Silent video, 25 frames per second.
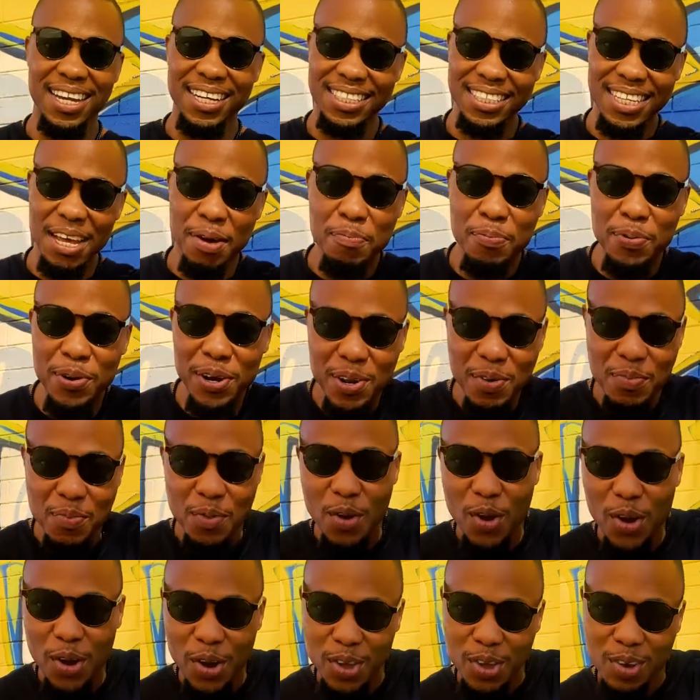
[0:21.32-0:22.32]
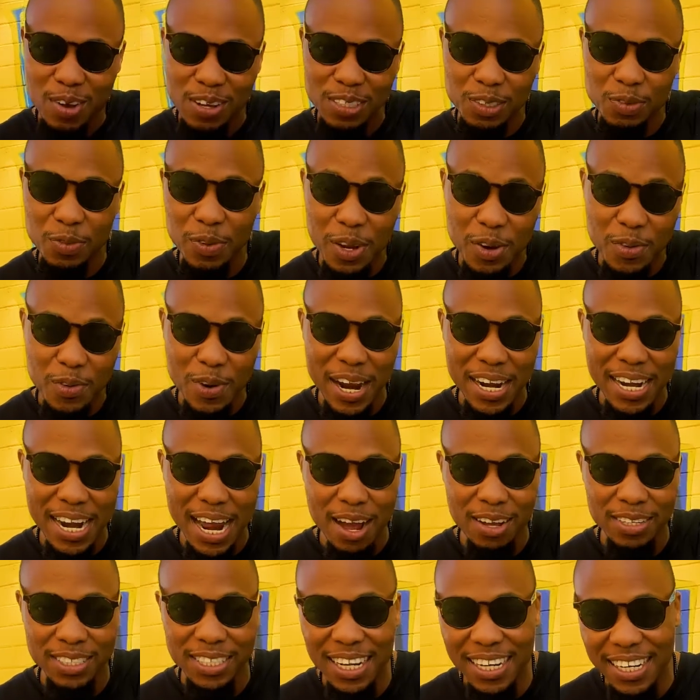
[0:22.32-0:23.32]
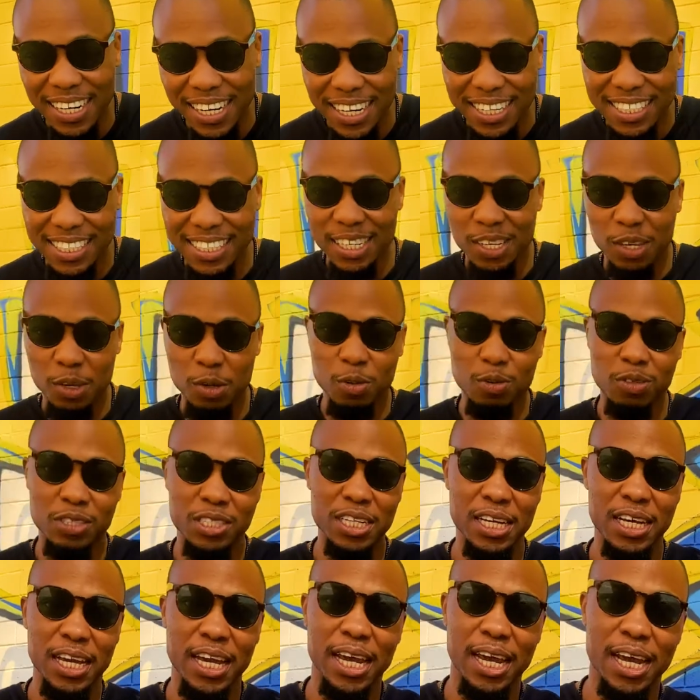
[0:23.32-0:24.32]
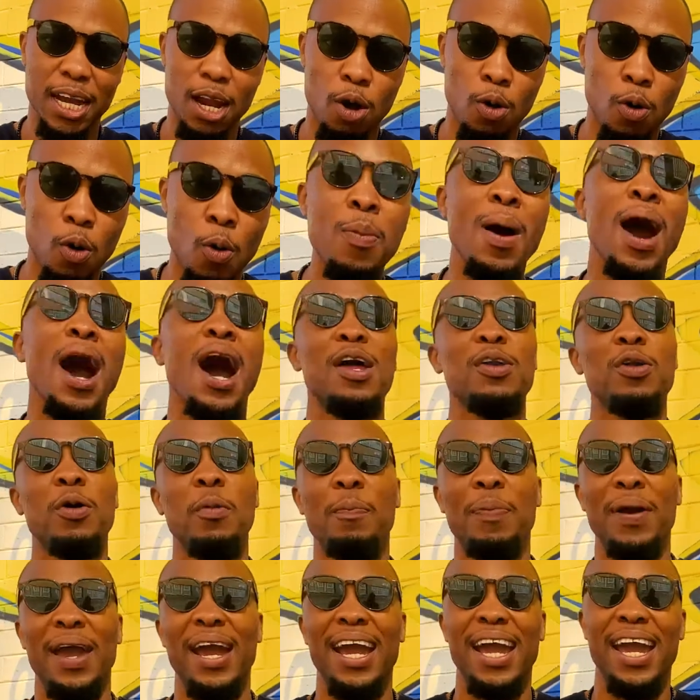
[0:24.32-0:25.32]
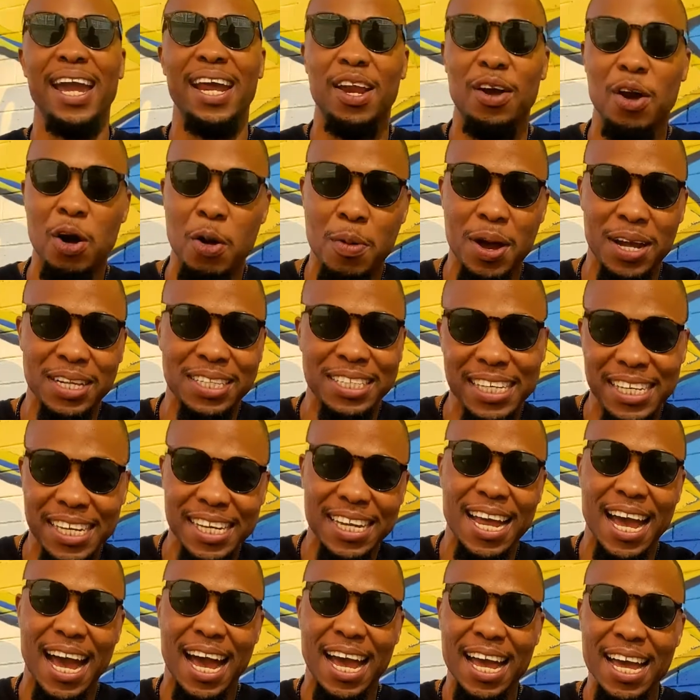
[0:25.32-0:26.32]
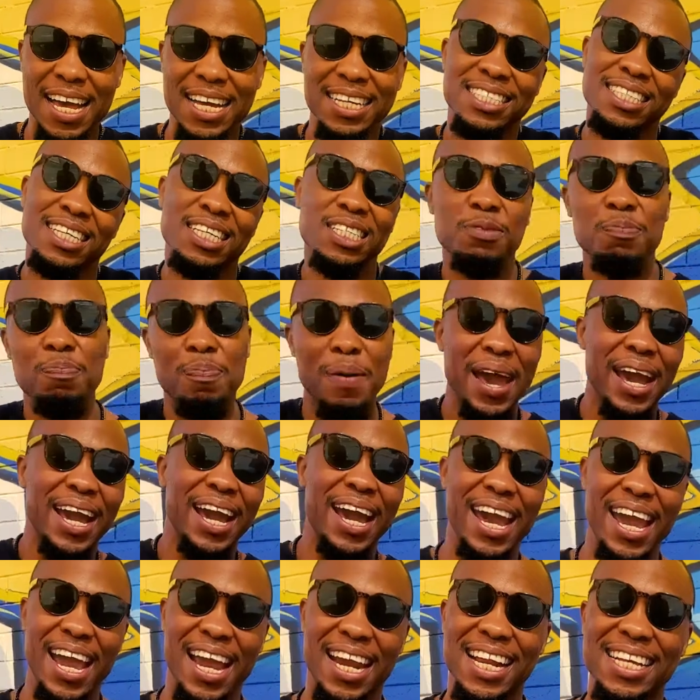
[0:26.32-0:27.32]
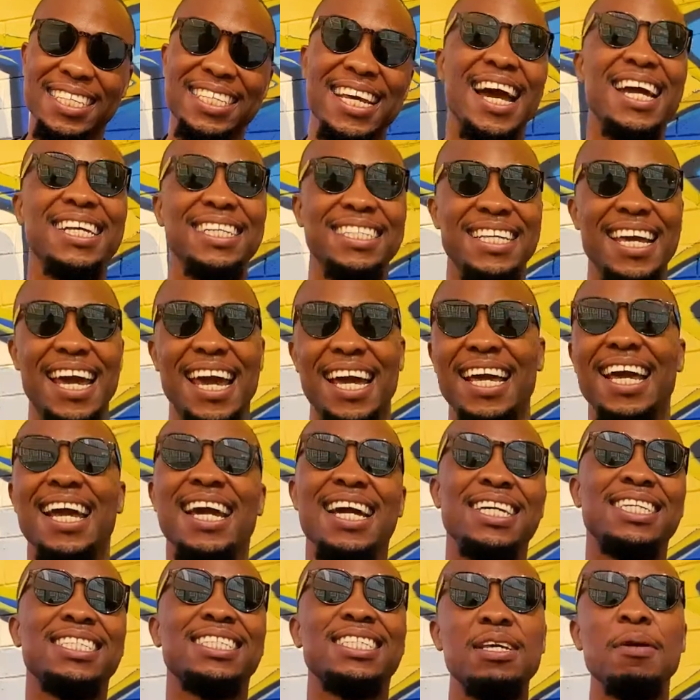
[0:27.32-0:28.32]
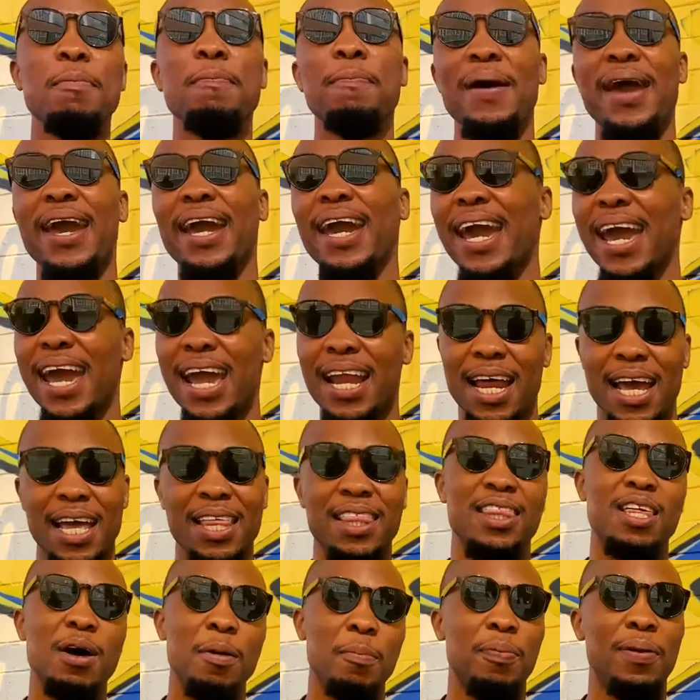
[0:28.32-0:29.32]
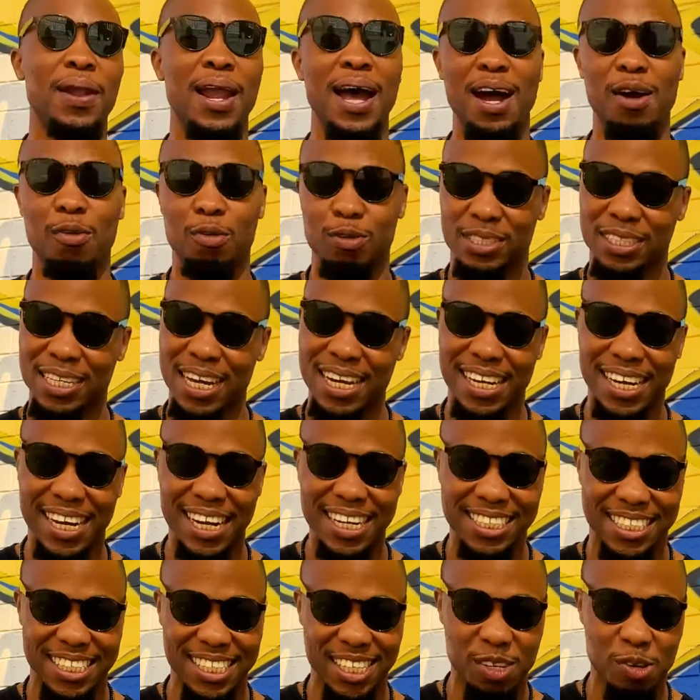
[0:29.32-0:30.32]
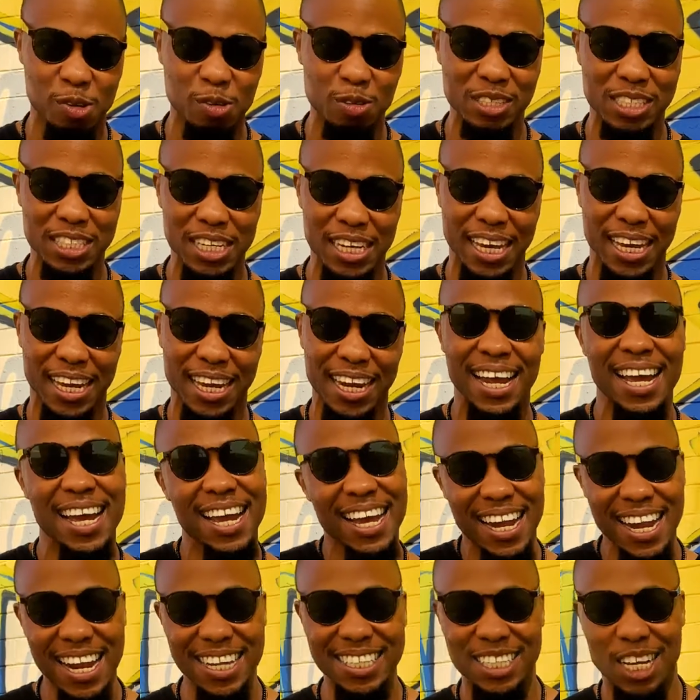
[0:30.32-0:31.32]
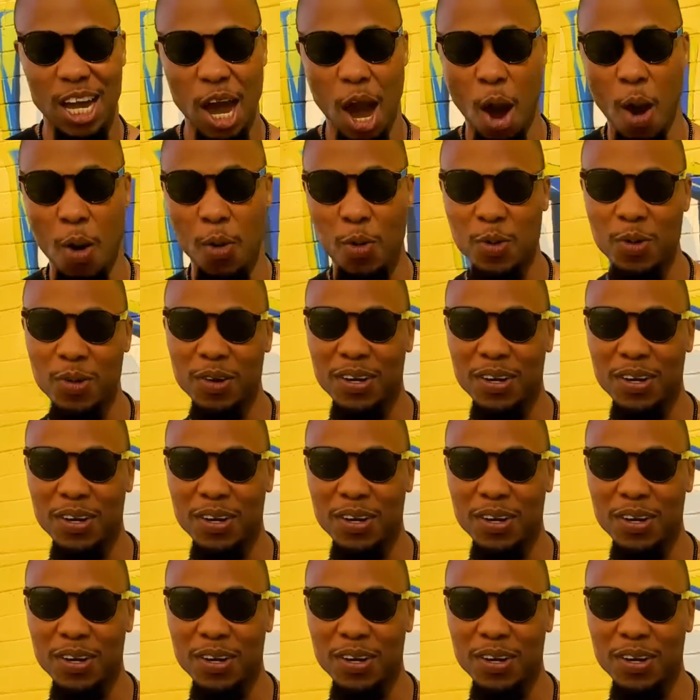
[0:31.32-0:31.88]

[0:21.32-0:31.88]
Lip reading: that pretty boy on your screen right now, Sandile GQ uMqeqeshi. Uba nokubhekele ngoba thina sizibhekele. It's hashtag zibhekele the plug with Sandile GQ uMqeqeshi. Let's go.